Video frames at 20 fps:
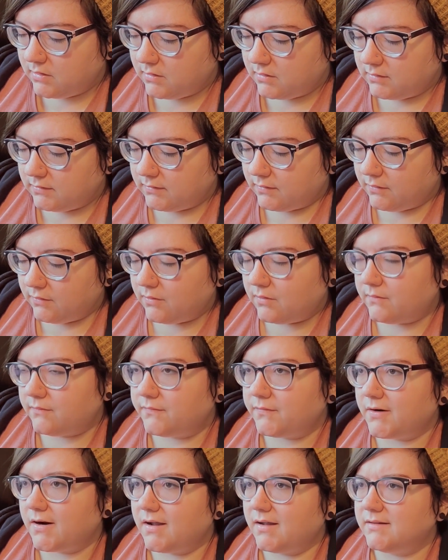So
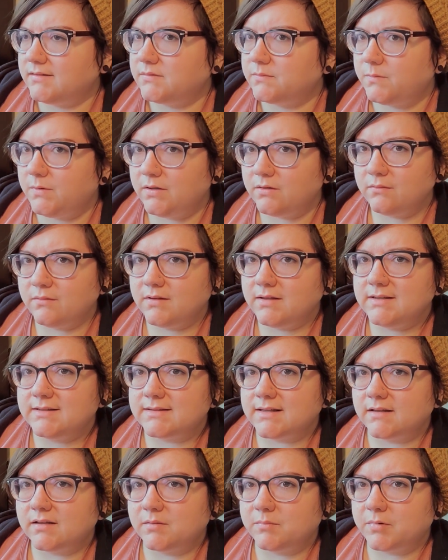for us, we don't really
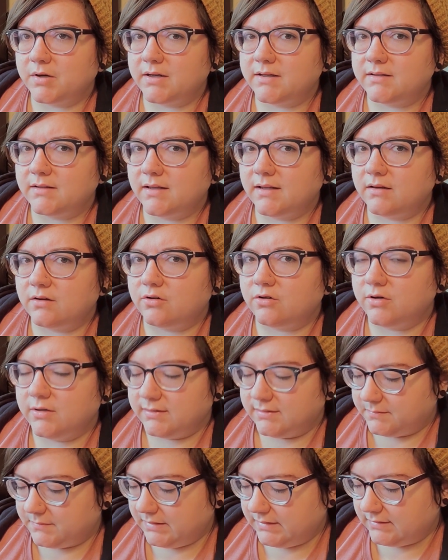celebrate, like,
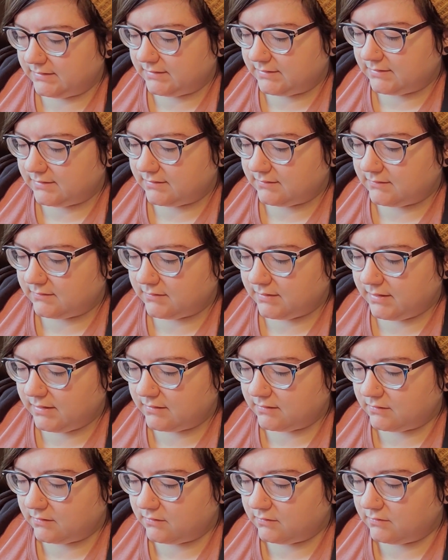Christmas,
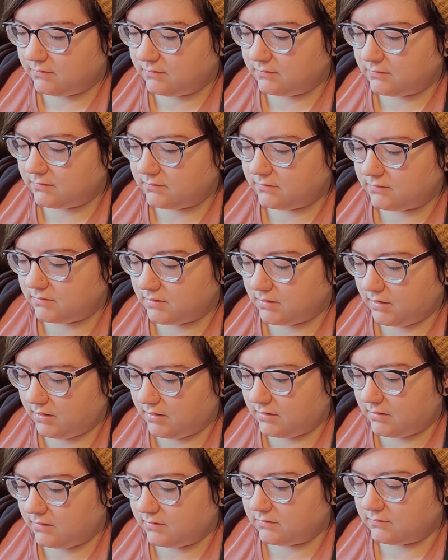like,
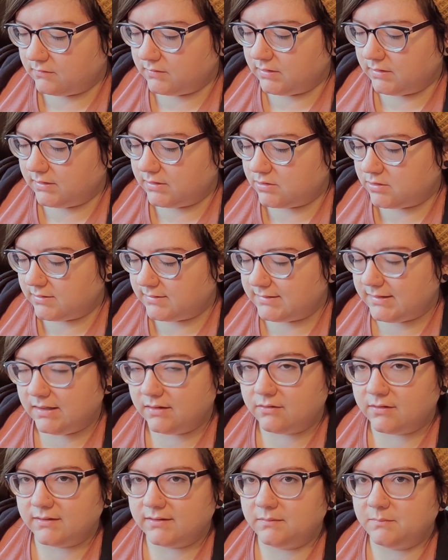religious-y
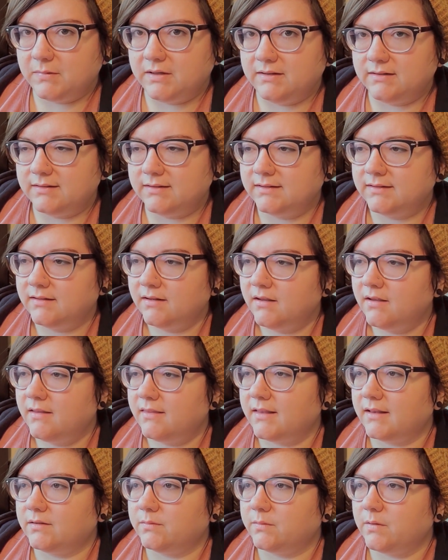Christmas.
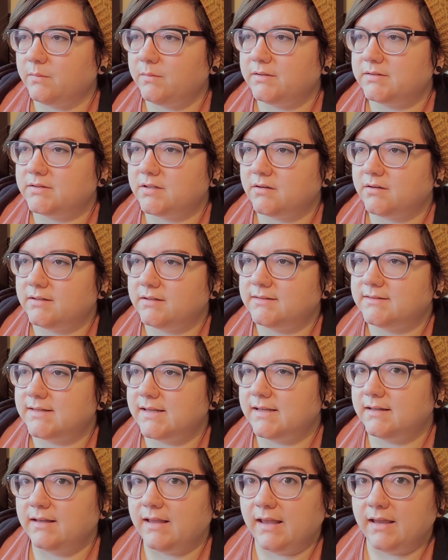That's why we started
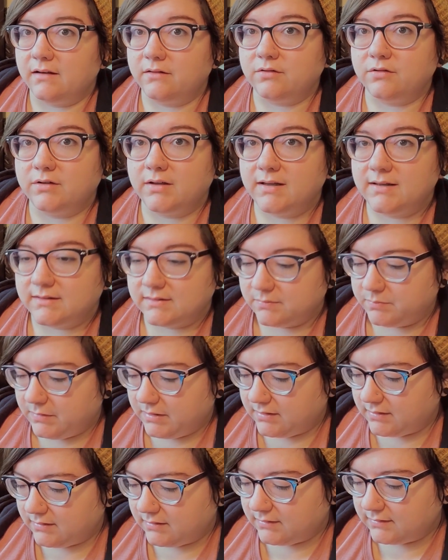saying candle nights,
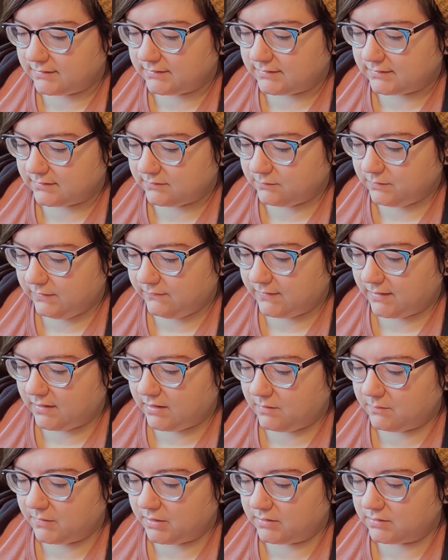because we
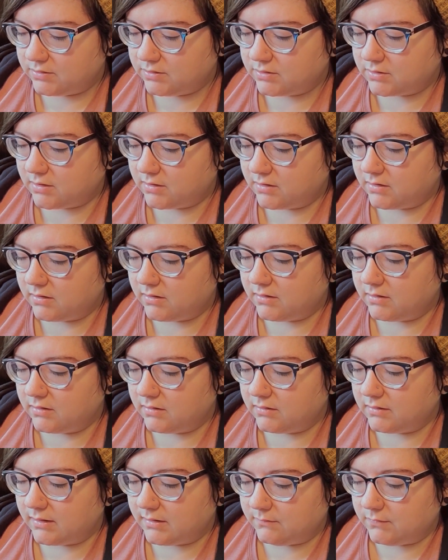very much are
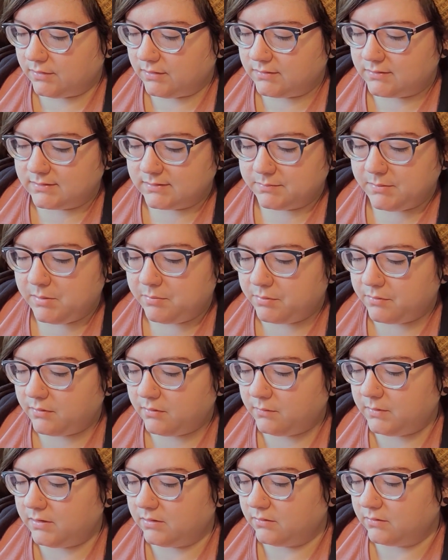non-religious
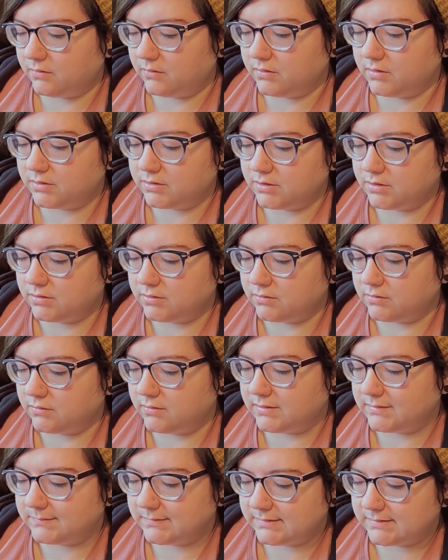people. We don't go to church on
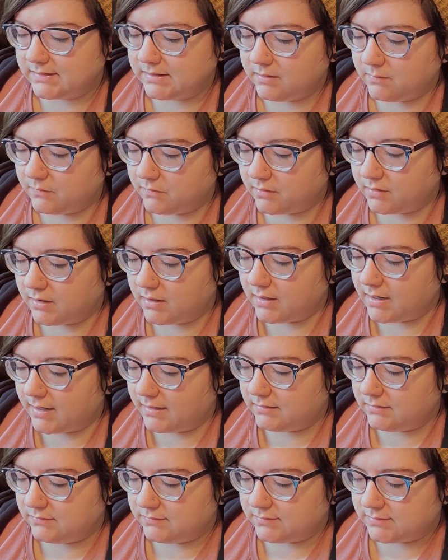Christmas anymore. I
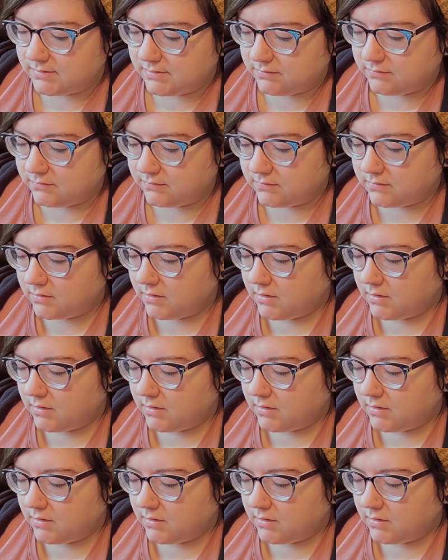used to.